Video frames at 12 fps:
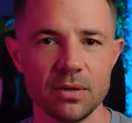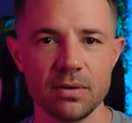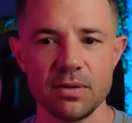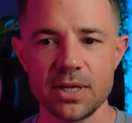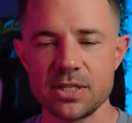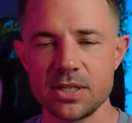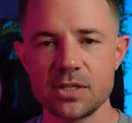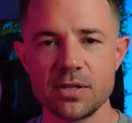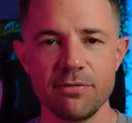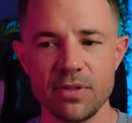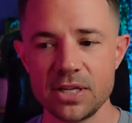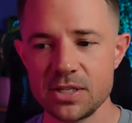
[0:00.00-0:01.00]
This is the
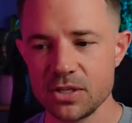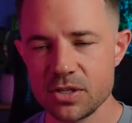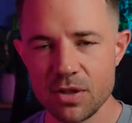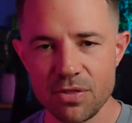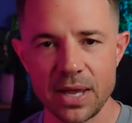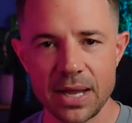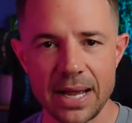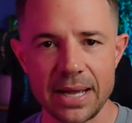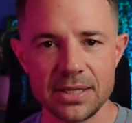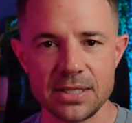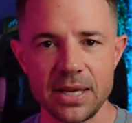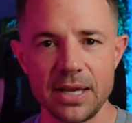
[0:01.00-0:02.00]
thing I
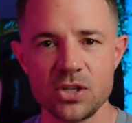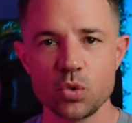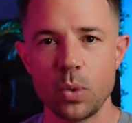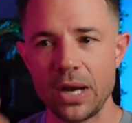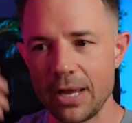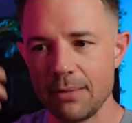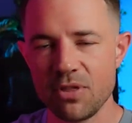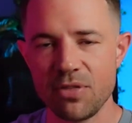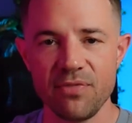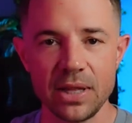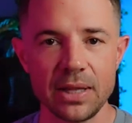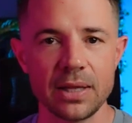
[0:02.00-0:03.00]
taste when I'm
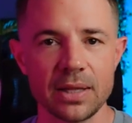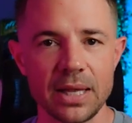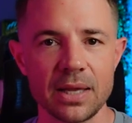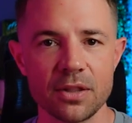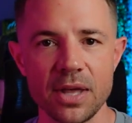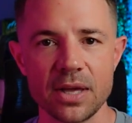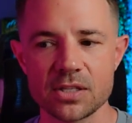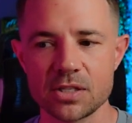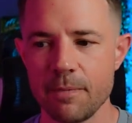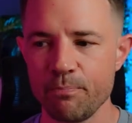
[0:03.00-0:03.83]
feeling like this.